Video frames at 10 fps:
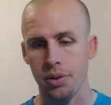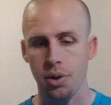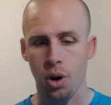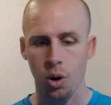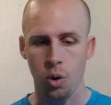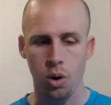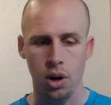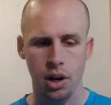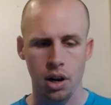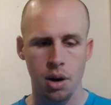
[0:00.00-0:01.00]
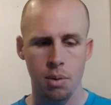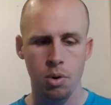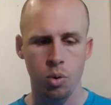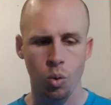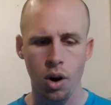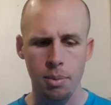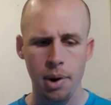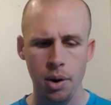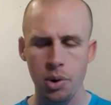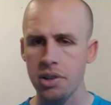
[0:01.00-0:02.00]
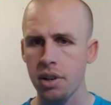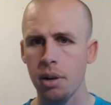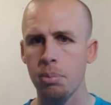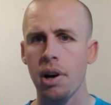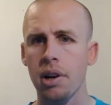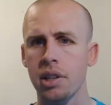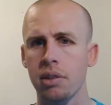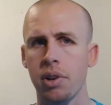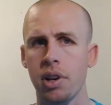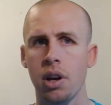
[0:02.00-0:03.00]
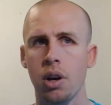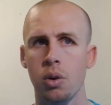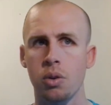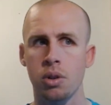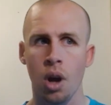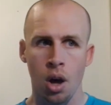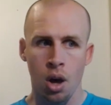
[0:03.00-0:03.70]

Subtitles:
So one of my recent unboxing videos